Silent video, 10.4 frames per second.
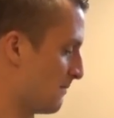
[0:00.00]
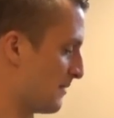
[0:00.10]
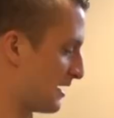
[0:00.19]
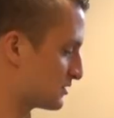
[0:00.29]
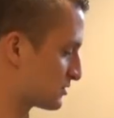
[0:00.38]

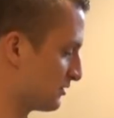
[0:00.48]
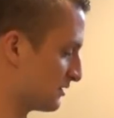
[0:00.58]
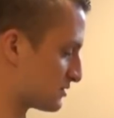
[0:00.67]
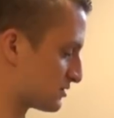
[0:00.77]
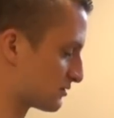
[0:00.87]
Make sure
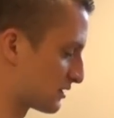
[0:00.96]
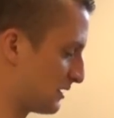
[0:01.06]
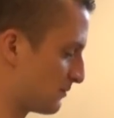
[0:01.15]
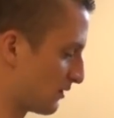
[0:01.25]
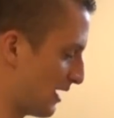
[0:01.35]
that you
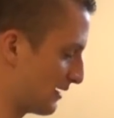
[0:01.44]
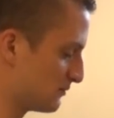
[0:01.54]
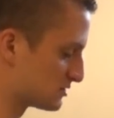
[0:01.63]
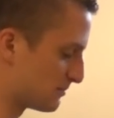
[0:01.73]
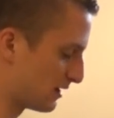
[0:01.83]
keep your
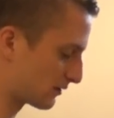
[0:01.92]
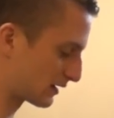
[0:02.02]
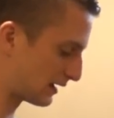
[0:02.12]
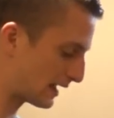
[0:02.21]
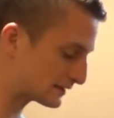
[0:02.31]
lineman's belt
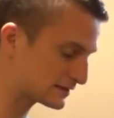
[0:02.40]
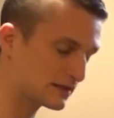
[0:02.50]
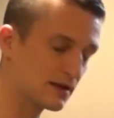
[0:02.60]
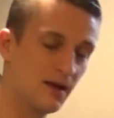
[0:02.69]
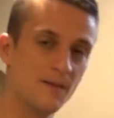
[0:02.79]

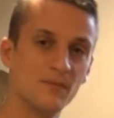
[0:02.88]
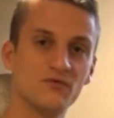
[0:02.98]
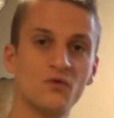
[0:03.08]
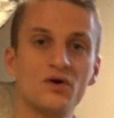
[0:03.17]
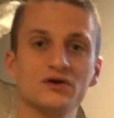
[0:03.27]
connected
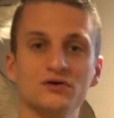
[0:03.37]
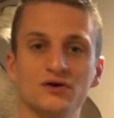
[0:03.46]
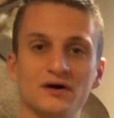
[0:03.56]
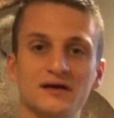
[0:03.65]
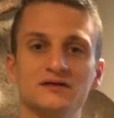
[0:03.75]
before you
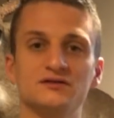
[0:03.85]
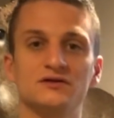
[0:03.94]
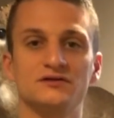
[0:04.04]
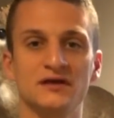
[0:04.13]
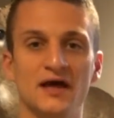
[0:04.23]
hook into
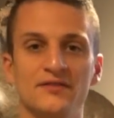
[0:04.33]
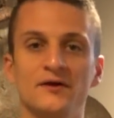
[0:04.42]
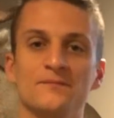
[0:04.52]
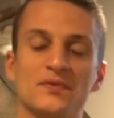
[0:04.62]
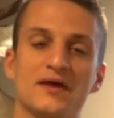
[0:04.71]
your
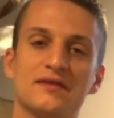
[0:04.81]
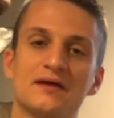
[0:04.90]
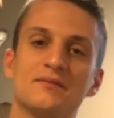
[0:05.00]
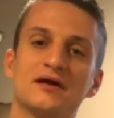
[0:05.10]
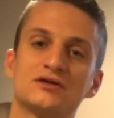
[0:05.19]
tether, and
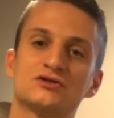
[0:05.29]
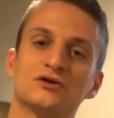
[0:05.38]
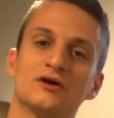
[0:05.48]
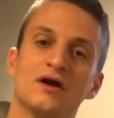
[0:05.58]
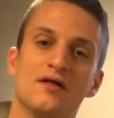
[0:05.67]
then make
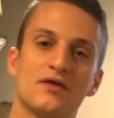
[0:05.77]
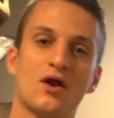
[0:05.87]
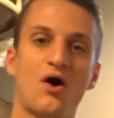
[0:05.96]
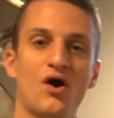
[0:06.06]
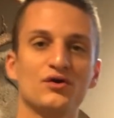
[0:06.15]
sure that
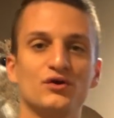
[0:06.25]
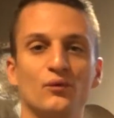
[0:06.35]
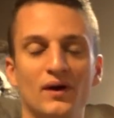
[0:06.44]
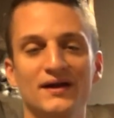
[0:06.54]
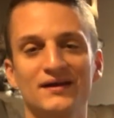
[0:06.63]
all your
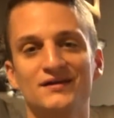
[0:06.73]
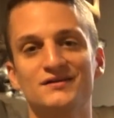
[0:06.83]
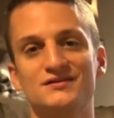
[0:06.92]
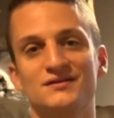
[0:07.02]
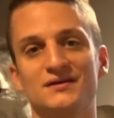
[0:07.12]
weight
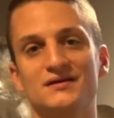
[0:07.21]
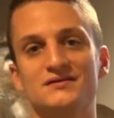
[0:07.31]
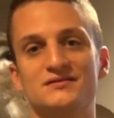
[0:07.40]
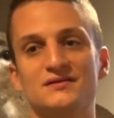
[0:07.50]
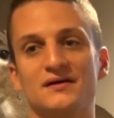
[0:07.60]
is
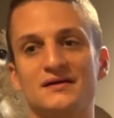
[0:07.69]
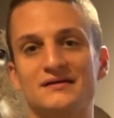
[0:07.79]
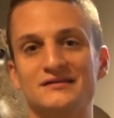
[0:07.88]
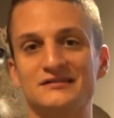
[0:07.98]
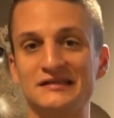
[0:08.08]

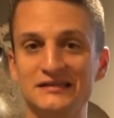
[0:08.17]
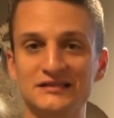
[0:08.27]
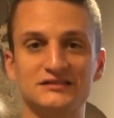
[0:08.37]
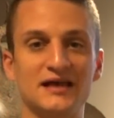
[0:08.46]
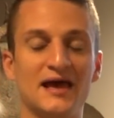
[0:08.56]
in the
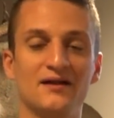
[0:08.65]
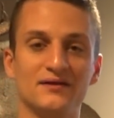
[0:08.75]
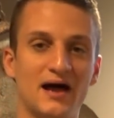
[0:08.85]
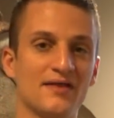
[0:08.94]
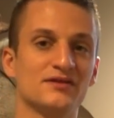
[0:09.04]
saddle
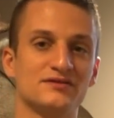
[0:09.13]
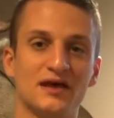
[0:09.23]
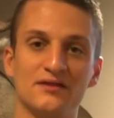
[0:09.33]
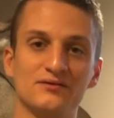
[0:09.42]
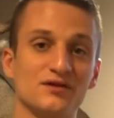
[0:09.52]
and on the
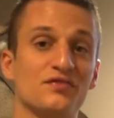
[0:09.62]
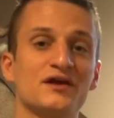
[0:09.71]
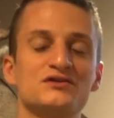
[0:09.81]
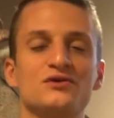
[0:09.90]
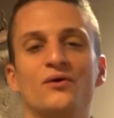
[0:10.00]
tether, and that
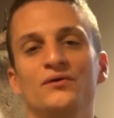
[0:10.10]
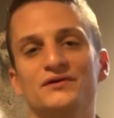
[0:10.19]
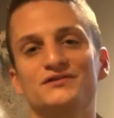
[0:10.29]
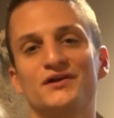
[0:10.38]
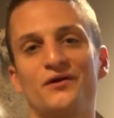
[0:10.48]
things are
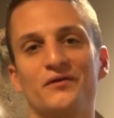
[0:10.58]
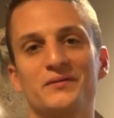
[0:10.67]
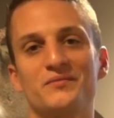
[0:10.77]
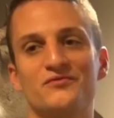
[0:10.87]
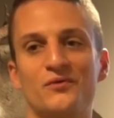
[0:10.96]
holding
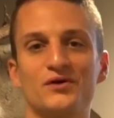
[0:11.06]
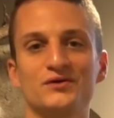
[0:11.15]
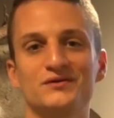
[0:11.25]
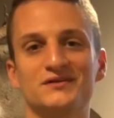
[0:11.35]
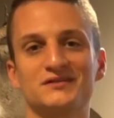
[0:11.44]
securely before
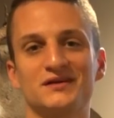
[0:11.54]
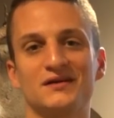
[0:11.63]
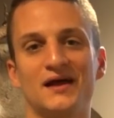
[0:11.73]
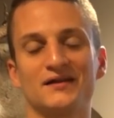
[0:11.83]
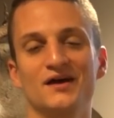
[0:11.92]
you
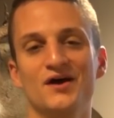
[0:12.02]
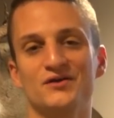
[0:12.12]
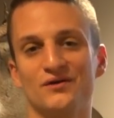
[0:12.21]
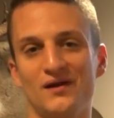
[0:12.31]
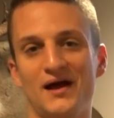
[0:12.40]
disconnect
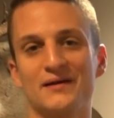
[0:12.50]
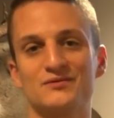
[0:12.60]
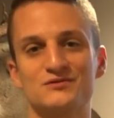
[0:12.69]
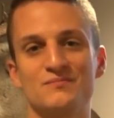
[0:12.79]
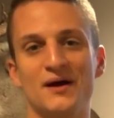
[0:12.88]
your
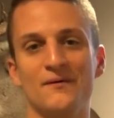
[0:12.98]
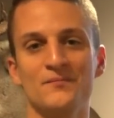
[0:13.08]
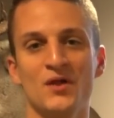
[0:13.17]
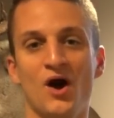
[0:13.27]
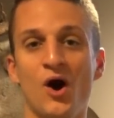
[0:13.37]
lineman's
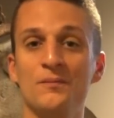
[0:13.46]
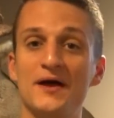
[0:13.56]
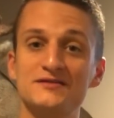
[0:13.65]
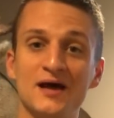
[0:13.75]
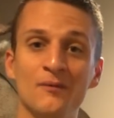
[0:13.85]
belt. Hope
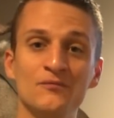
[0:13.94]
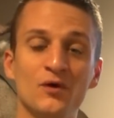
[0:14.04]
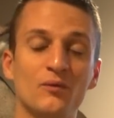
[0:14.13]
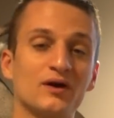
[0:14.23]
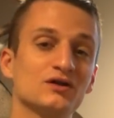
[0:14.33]
that's
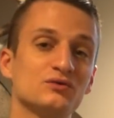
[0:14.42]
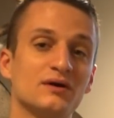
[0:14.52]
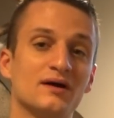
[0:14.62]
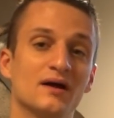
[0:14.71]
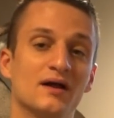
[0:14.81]
helpful. We're going to
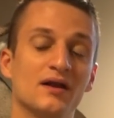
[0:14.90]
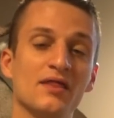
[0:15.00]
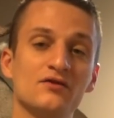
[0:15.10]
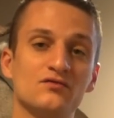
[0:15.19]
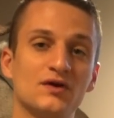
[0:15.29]
do
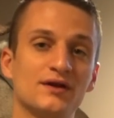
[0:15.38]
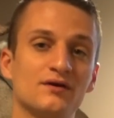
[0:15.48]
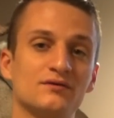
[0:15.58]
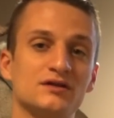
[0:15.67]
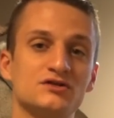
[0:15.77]
another
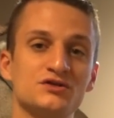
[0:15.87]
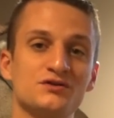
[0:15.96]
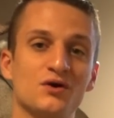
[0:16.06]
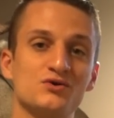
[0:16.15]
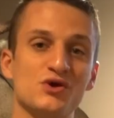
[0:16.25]
video that just
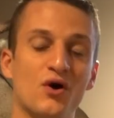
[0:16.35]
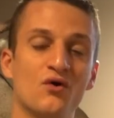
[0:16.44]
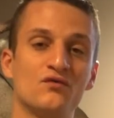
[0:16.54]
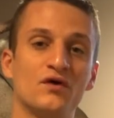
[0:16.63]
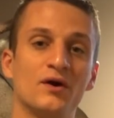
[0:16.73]
goes
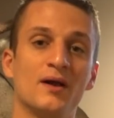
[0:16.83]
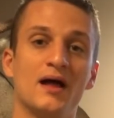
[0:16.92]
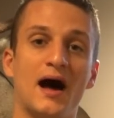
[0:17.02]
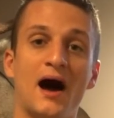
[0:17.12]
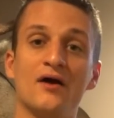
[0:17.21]
over
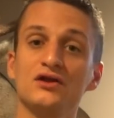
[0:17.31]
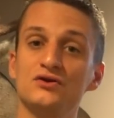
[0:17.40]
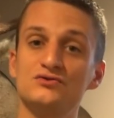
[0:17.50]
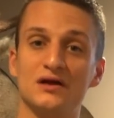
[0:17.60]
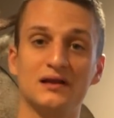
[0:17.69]
how to
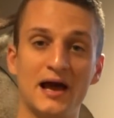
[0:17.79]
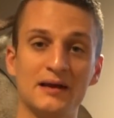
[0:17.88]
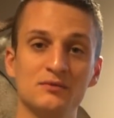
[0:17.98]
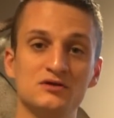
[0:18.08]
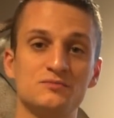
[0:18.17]
use a
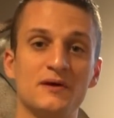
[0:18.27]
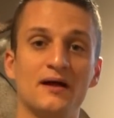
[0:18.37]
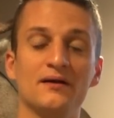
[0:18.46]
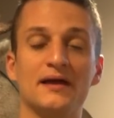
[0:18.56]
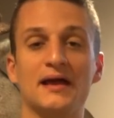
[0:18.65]
lineman's
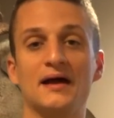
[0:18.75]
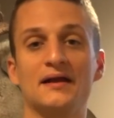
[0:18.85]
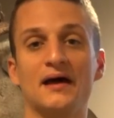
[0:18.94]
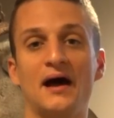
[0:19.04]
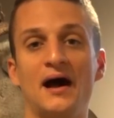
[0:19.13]
belt
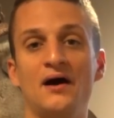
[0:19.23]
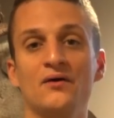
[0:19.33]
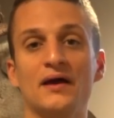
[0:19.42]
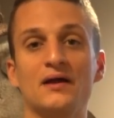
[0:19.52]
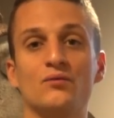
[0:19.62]
and
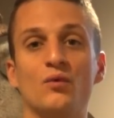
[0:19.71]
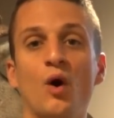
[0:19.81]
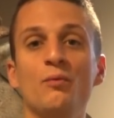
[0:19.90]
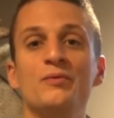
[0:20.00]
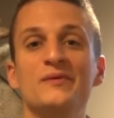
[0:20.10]
how a
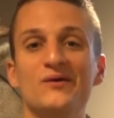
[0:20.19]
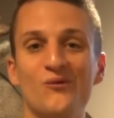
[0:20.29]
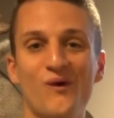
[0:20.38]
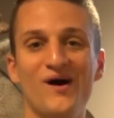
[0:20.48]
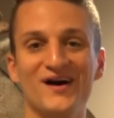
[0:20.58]

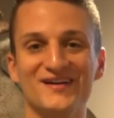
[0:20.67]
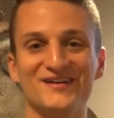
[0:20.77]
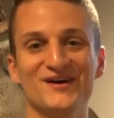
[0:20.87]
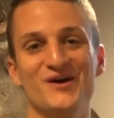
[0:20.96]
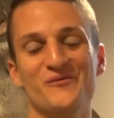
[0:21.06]
Ropeman
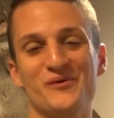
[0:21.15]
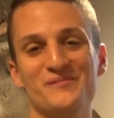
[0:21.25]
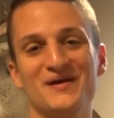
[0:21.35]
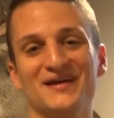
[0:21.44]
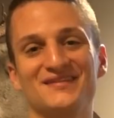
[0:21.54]
1 will
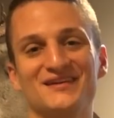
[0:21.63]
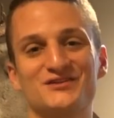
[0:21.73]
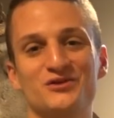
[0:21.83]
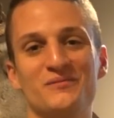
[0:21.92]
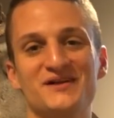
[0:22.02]
make
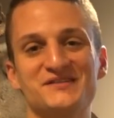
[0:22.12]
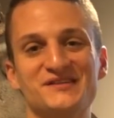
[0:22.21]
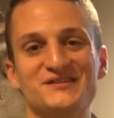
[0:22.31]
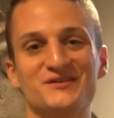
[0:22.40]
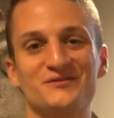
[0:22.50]
things so much
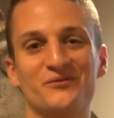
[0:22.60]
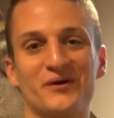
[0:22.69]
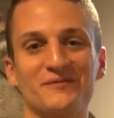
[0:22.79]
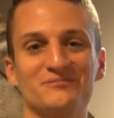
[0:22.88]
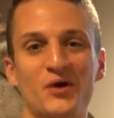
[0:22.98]
easier for you.